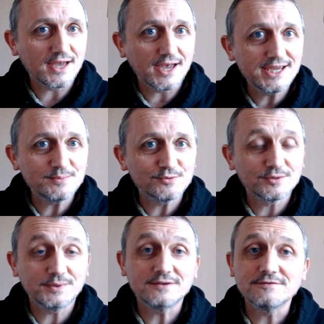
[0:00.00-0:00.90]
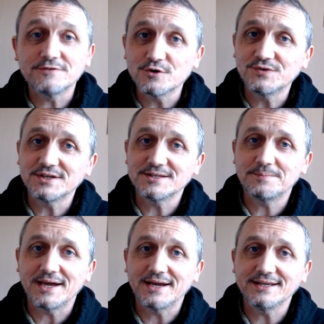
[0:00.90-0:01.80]
able to be involved in the
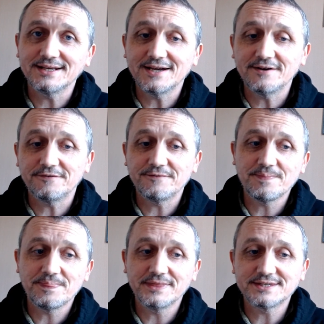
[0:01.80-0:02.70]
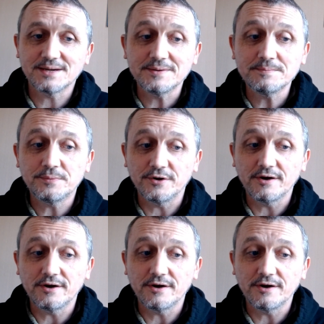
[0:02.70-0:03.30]
planning and have some input,